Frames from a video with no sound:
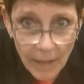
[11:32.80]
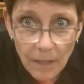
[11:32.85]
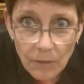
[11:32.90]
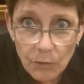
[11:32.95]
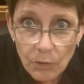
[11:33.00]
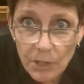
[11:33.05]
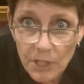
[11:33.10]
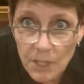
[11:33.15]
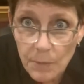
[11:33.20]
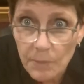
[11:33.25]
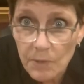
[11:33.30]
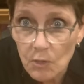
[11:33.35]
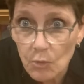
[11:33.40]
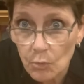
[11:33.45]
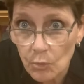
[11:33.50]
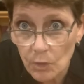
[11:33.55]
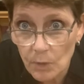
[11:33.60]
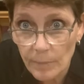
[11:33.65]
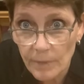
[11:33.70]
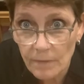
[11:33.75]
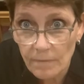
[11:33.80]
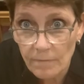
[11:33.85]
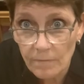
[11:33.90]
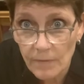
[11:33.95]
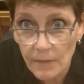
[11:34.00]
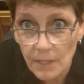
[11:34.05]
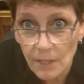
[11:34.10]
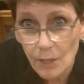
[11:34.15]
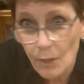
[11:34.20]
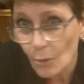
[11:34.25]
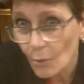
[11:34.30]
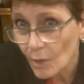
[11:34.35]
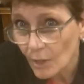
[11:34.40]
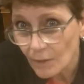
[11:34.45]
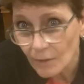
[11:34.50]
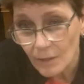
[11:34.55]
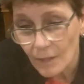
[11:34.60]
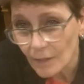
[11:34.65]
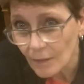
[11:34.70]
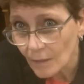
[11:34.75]
Christmas ornament video, and
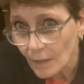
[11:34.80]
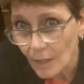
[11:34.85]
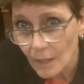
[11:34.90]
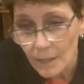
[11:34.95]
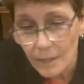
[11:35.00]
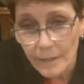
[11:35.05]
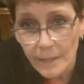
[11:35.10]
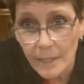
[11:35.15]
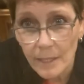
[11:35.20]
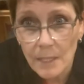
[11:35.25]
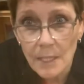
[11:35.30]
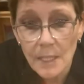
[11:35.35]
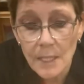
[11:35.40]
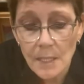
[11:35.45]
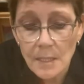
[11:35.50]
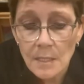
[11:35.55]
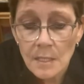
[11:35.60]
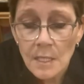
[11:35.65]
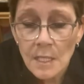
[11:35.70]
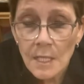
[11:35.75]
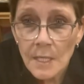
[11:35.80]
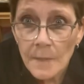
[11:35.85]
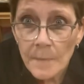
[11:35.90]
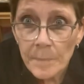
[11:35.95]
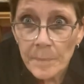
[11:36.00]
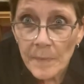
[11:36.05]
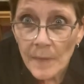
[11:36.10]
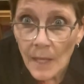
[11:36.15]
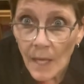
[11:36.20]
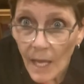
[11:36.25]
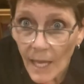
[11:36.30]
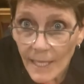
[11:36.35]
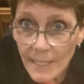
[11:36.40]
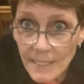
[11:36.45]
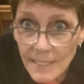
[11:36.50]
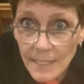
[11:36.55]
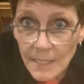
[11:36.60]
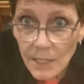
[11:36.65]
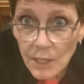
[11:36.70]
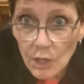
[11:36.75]
I'll link it, I
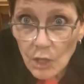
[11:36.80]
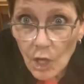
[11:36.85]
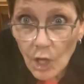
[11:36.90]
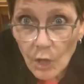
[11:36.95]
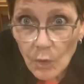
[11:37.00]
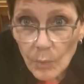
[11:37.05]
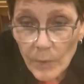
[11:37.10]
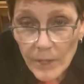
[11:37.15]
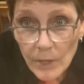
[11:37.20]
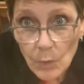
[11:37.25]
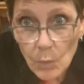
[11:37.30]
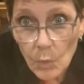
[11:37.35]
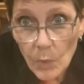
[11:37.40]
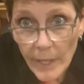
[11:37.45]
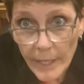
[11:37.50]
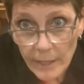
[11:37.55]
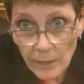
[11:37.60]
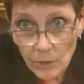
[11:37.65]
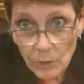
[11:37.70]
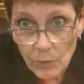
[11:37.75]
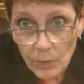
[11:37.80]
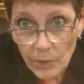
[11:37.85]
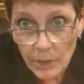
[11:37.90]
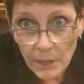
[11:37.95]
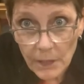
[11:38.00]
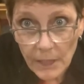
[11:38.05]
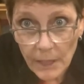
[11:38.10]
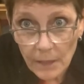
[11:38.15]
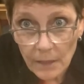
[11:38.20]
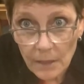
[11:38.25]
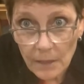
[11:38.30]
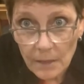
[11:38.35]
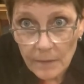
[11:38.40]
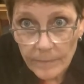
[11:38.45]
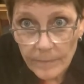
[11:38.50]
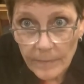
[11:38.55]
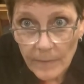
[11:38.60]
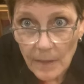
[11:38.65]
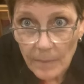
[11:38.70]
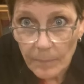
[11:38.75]
did it all with a white acrylic
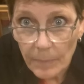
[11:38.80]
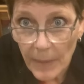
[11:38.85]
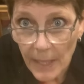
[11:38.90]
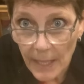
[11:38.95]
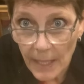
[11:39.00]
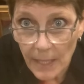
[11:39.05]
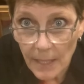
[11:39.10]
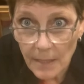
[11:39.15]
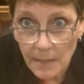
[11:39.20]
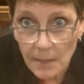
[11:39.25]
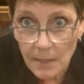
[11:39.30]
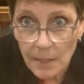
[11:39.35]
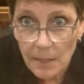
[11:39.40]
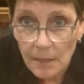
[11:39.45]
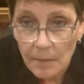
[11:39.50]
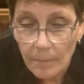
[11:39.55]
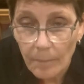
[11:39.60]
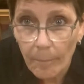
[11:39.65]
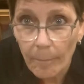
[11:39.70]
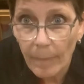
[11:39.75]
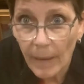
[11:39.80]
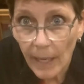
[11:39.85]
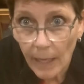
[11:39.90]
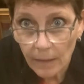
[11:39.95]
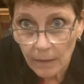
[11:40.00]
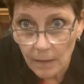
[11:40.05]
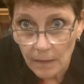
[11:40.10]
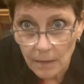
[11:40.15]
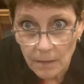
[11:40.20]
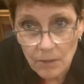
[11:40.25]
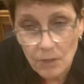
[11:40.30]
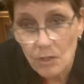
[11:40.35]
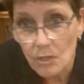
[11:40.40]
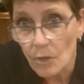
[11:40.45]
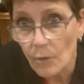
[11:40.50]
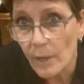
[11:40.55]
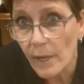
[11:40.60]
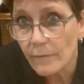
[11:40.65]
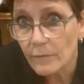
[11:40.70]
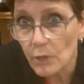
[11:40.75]
paint backing.
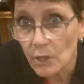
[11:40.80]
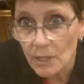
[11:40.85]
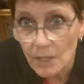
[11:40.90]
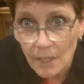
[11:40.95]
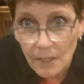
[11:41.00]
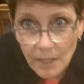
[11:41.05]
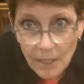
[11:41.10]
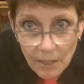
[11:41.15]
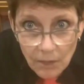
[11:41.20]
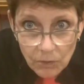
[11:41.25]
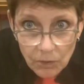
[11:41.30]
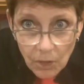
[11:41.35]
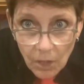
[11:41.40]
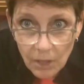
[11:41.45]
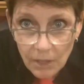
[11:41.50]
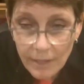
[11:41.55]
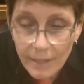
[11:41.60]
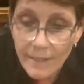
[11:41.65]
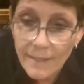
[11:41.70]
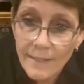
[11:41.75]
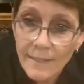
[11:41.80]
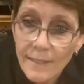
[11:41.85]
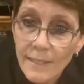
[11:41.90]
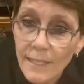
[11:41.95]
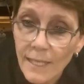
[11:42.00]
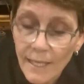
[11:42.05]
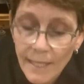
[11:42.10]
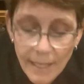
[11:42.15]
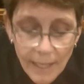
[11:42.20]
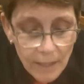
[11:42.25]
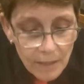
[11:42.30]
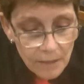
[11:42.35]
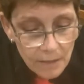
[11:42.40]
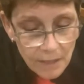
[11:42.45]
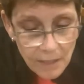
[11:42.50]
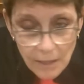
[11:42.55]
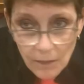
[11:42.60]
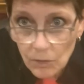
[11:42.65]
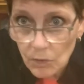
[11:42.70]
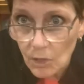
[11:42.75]
So after I'd done the alcohol ink, I added
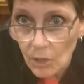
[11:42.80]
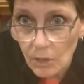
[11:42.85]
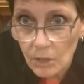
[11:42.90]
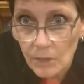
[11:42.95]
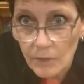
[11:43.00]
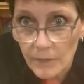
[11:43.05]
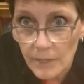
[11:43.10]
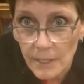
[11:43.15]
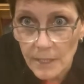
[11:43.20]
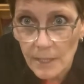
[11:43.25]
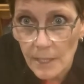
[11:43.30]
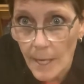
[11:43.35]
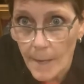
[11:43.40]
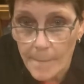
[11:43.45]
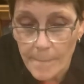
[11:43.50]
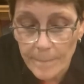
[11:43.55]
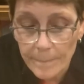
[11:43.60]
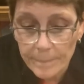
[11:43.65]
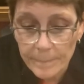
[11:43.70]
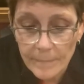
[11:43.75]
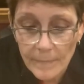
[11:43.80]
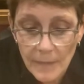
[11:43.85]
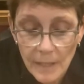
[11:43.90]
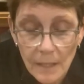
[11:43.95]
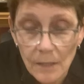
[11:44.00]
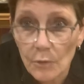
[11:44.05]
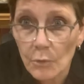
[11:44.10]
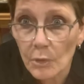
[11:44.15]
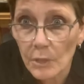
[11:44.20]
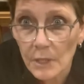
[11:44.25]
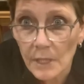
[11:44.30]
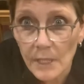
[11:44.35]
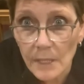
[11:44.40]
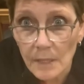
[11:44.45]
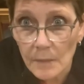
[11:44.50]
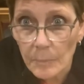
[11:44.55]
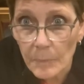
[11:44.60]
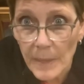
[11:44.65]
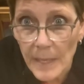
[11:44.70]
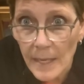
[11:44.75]
the alcohol, the um, acrylic
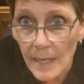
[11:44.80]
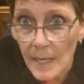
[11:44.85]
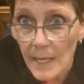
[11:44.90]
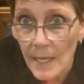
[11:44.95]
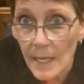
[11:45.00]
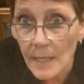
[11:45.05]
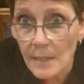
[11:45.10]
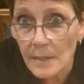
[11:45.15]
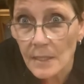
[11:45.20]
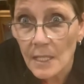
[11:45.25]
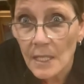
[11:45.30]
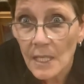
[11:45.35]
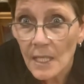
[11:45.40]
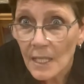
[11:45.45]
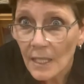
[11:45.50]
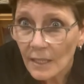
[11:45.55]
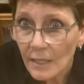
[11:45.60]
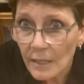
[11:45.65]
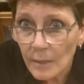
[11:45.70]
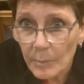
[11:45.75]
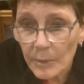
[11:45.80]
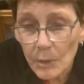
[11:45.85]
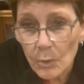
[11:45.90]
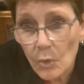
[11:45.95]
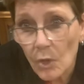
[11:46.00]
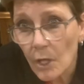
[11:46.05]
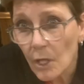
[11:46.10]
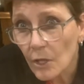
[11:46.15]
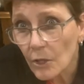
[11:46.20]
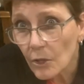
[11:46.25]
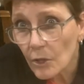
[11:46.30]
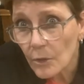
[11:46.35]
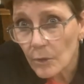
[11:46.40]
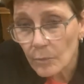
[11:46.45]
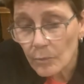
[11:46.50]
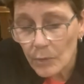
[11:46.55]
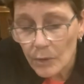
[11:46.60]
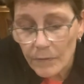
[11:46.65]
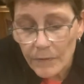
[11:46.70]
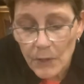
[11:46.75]
paint, a little bit of water,
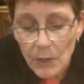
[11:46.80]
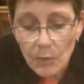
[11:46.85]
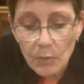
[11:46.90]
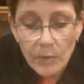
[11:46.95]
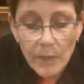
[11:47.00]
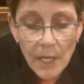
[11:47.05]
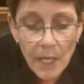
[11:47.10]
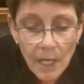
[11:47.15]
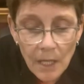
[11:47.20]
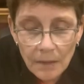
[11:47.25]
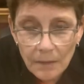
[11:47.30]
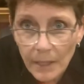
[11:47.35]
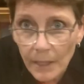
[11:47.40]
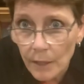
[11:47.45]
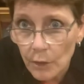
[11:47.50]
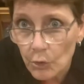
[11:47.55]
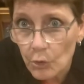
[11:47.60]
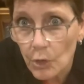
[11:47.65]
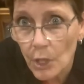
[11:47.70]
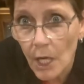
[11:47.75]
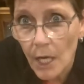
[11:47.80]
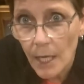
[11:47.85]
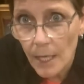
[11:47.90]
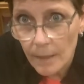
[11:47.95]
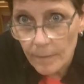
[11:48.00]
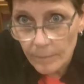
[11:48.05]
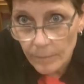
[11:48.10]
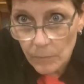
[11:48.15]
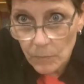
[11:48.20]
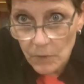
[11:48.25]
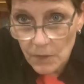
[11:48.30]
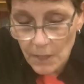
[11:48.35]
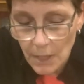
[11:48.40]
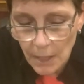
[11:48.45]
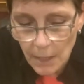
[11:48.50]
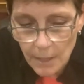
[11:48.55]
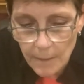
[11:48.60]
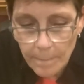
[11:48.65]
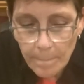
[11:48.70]
moved it around, let it dry, done.